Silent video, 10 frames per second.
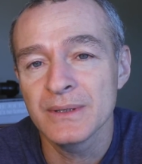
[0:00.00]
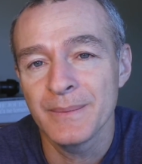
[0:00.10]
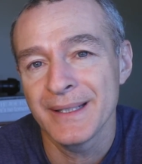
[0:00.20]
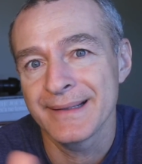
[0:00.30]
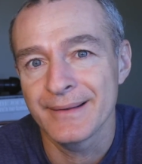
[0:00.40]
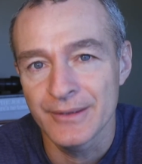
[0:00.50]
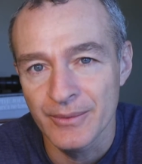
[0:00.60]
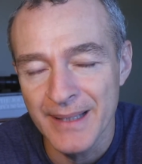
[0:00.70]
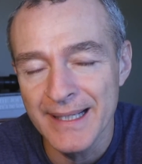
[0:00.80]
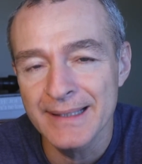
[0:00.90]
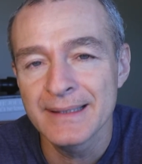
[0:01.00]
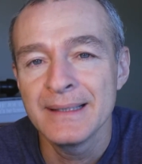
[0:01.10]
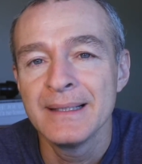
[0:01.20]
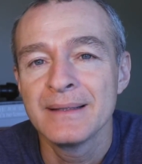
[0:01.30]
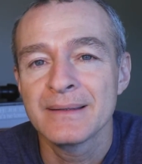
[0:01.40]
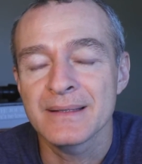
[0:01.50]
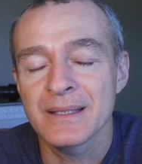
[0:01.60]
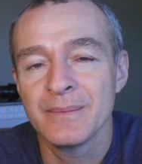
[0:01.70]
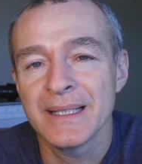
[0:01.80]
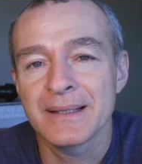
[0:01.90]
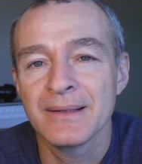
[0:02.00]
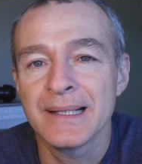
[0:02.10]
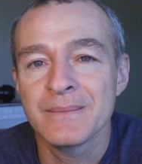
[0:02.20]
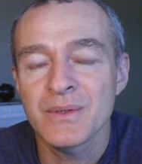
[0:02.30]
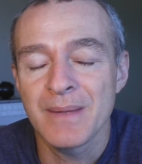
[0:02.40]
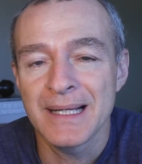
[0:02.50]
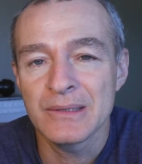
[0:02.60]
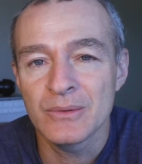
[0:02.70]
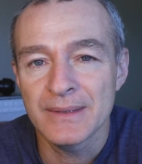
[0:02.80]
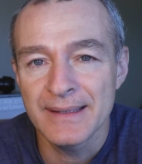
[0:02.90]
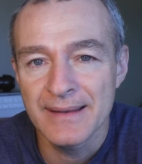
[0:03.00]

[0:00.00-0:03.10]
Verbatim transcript: depending on your Mac, to submit claims manually